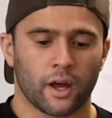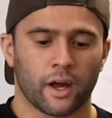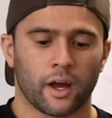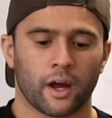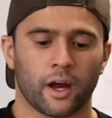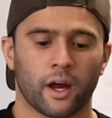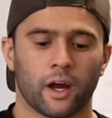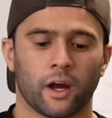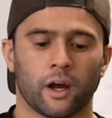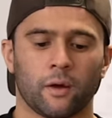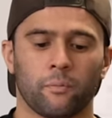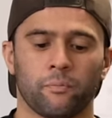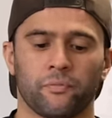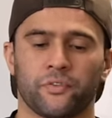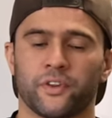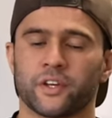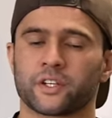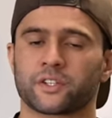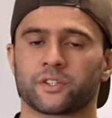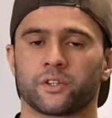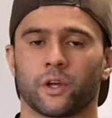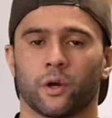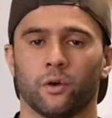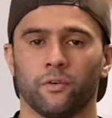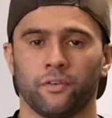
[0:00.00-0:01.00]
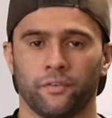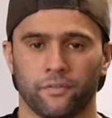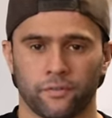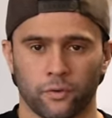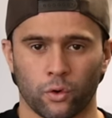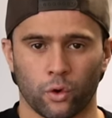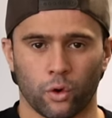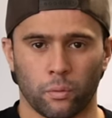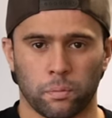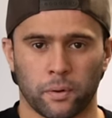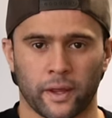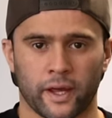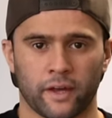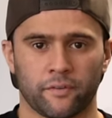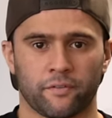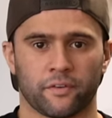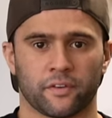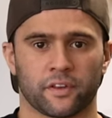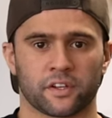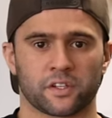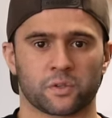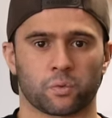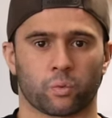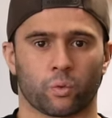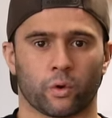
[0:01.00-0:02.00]
There's no floor plan for
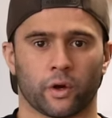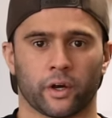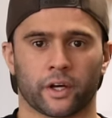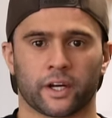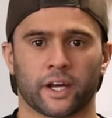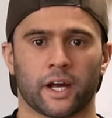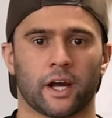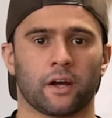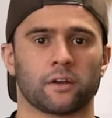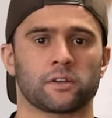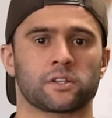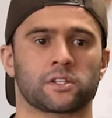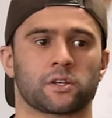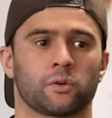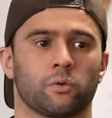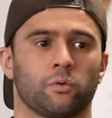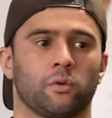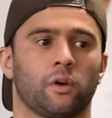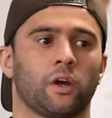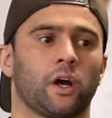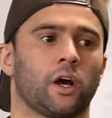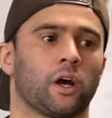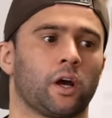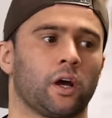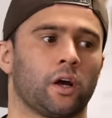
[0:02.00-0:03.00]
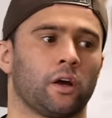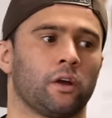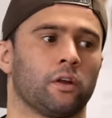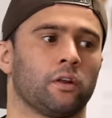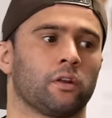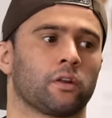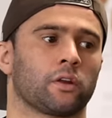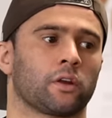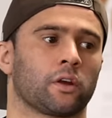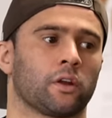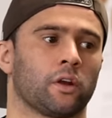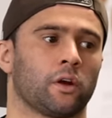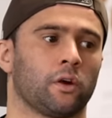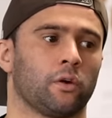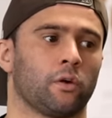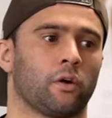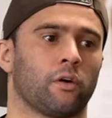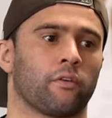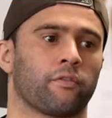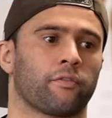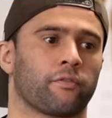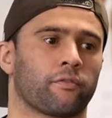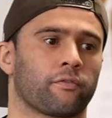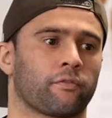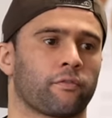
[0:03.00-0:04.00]
this workout, so
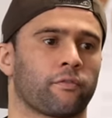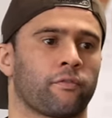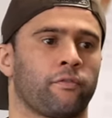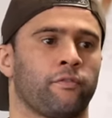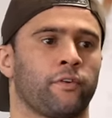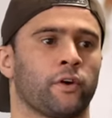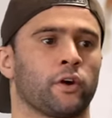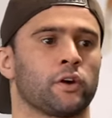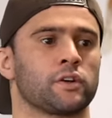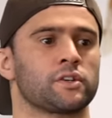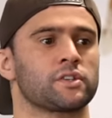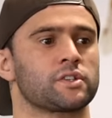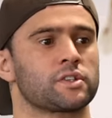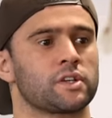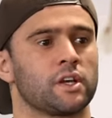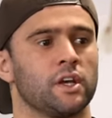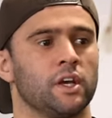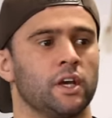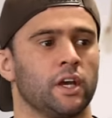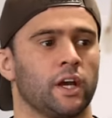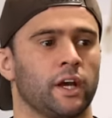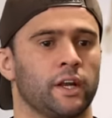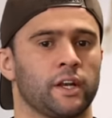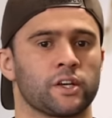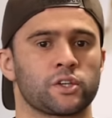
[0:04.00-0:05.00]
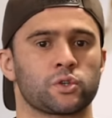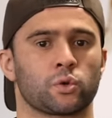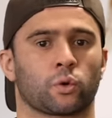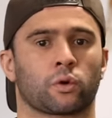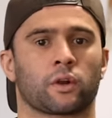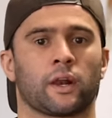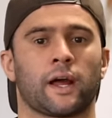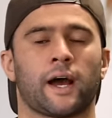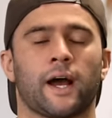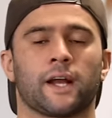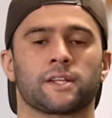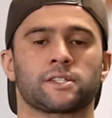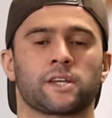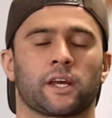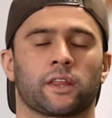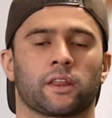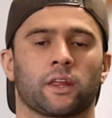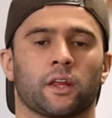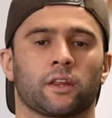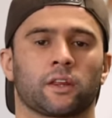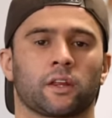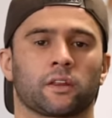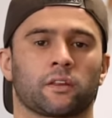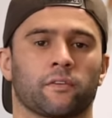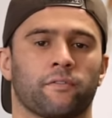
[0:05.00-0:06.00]
of first initial glance, I
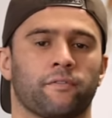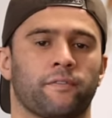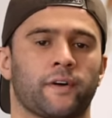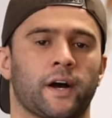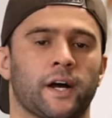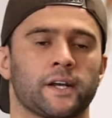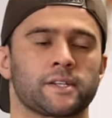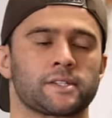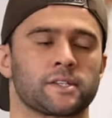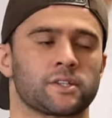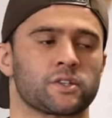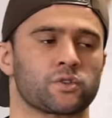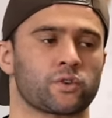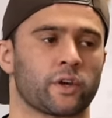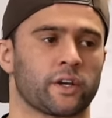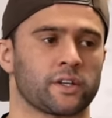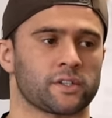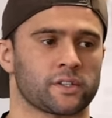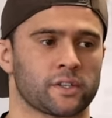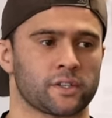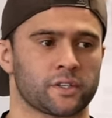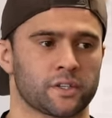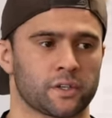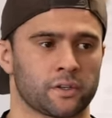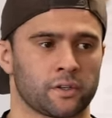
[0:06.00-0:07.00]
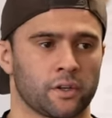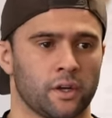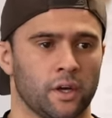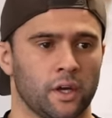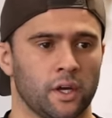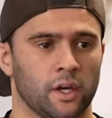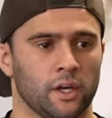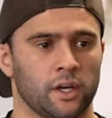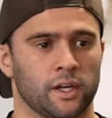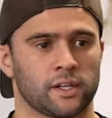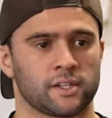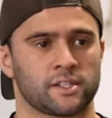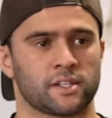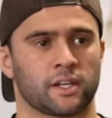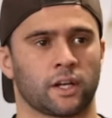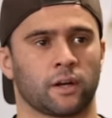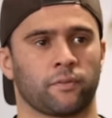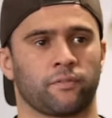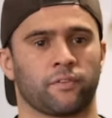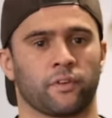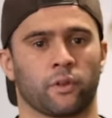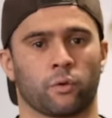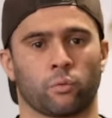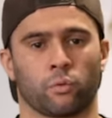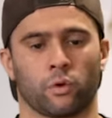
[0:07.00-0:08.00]
think that the fastest transition and setup
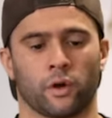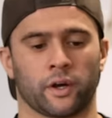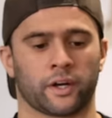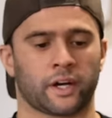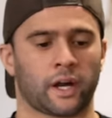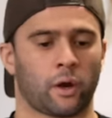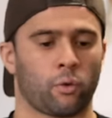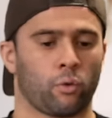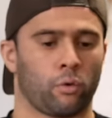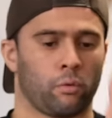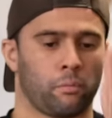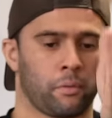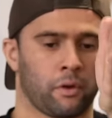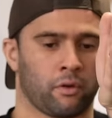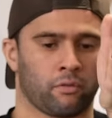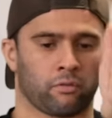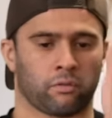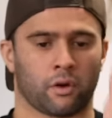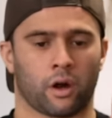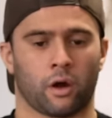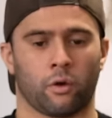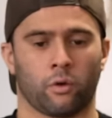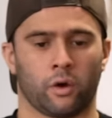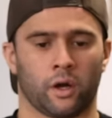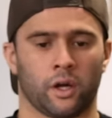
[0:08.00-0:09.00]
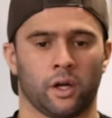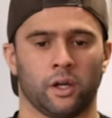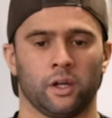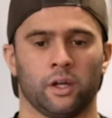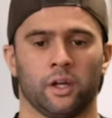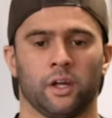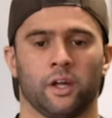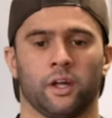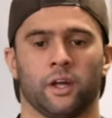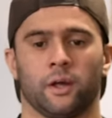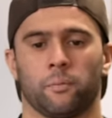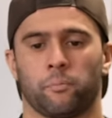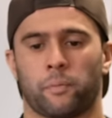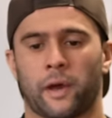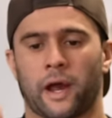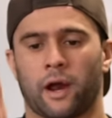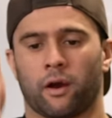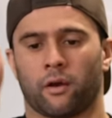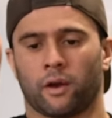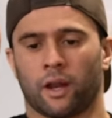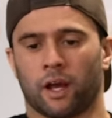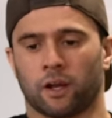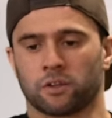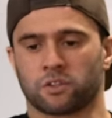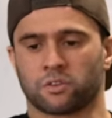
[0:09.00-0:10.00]
for the workout will be rower
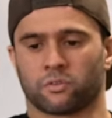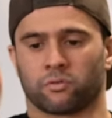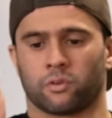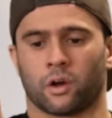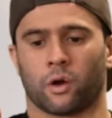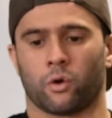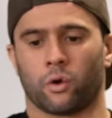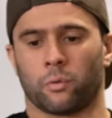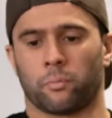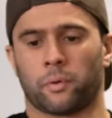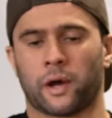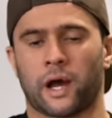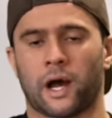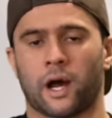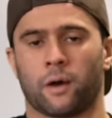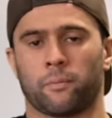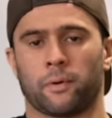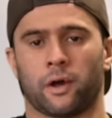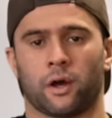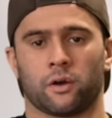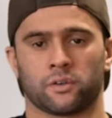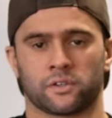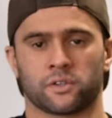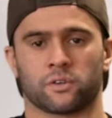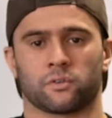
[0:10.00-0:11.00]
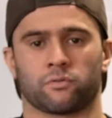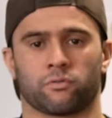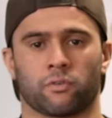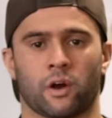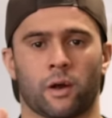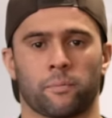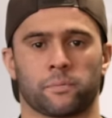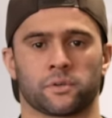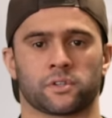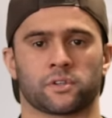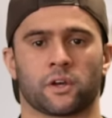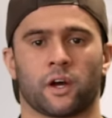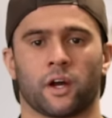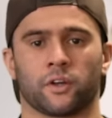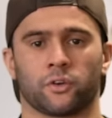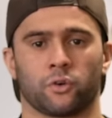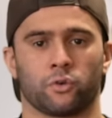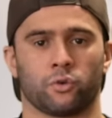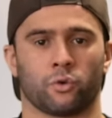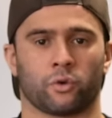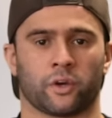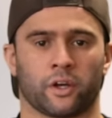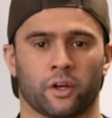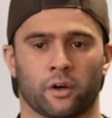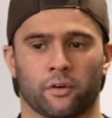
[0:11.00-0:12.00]
parallel to rower barbell. So right beside you,
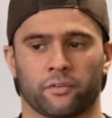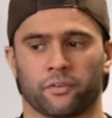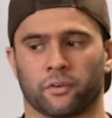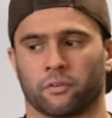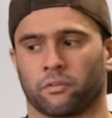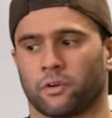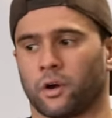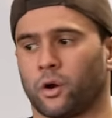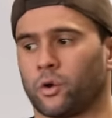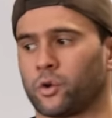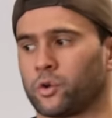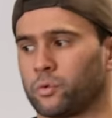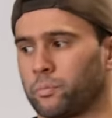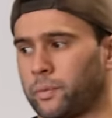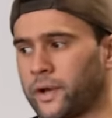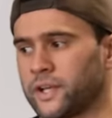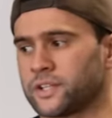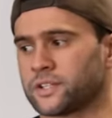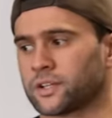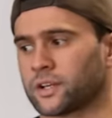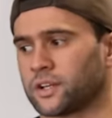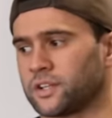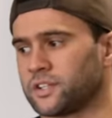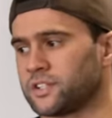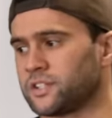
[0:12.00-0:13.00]
you'll get off your rower, you'll basically